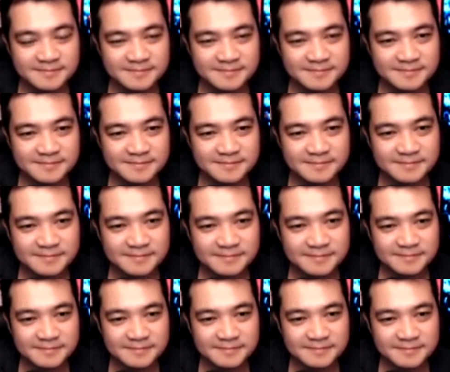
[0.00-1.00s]

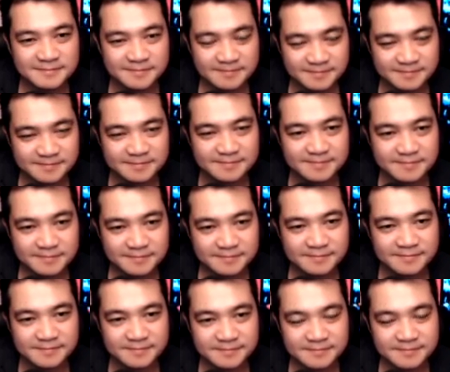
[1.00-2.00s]

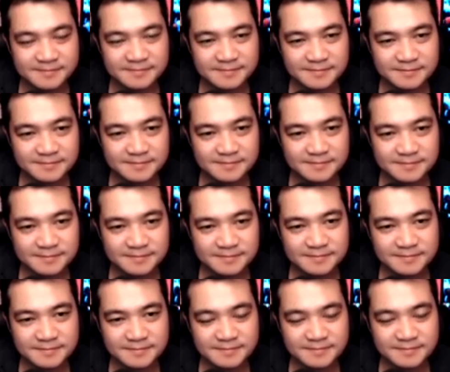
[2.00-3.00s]

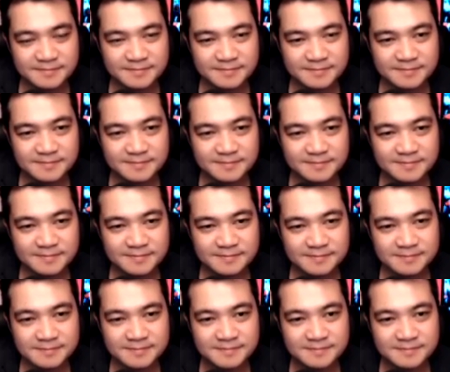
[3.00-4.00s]

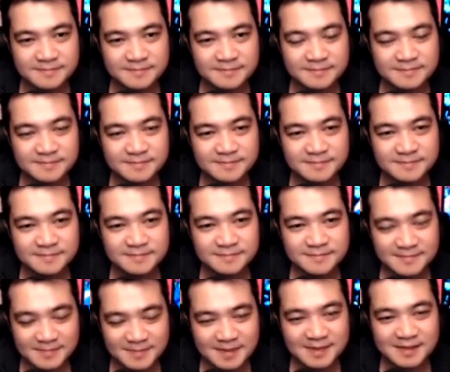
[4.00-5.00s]

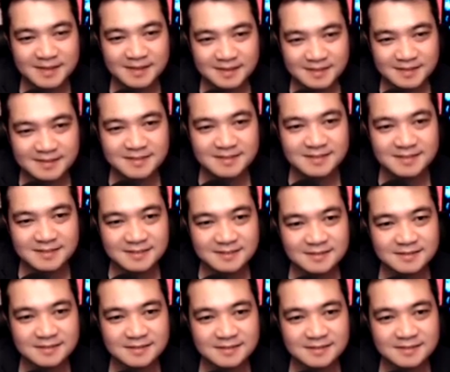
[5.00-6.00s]

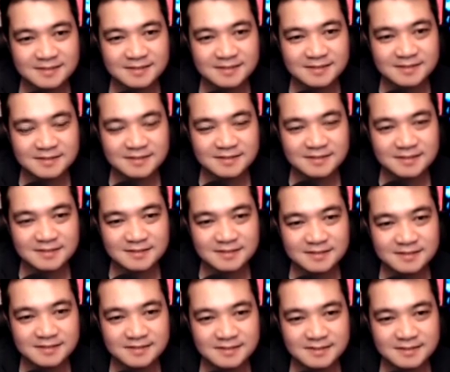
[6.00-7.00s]

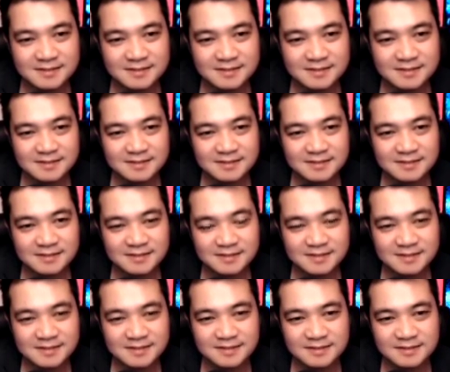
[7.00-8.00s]
(not speaking)